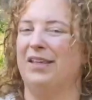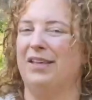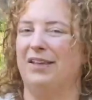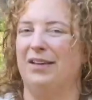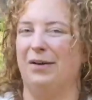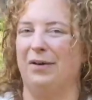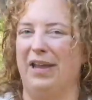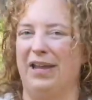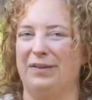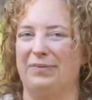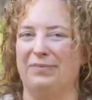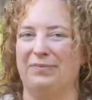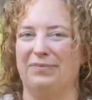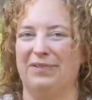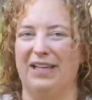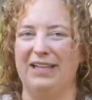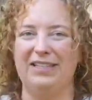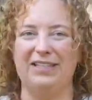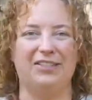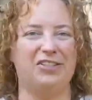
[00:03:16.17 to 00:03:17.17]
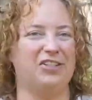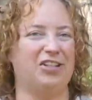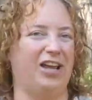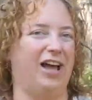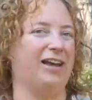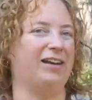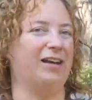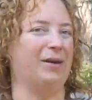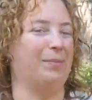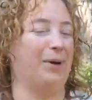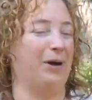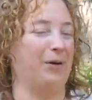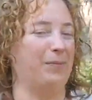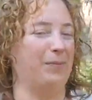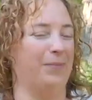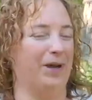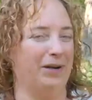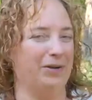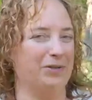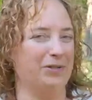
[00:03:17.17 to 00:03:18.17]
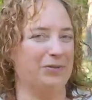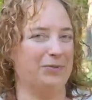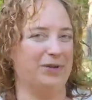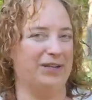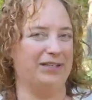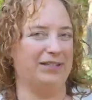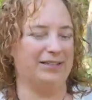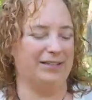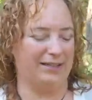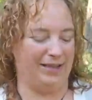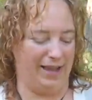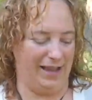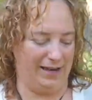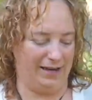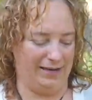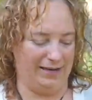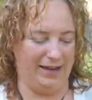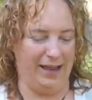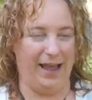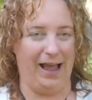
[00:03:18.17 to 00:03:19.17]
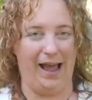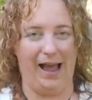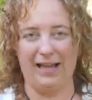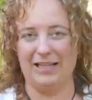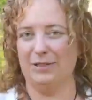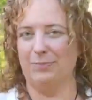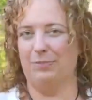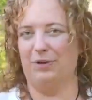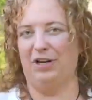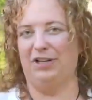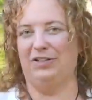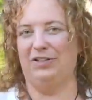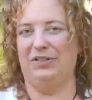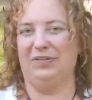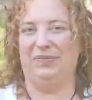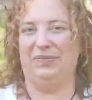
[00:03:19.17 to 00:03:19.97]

Okay, let's chat about meadowsweet and aspirin.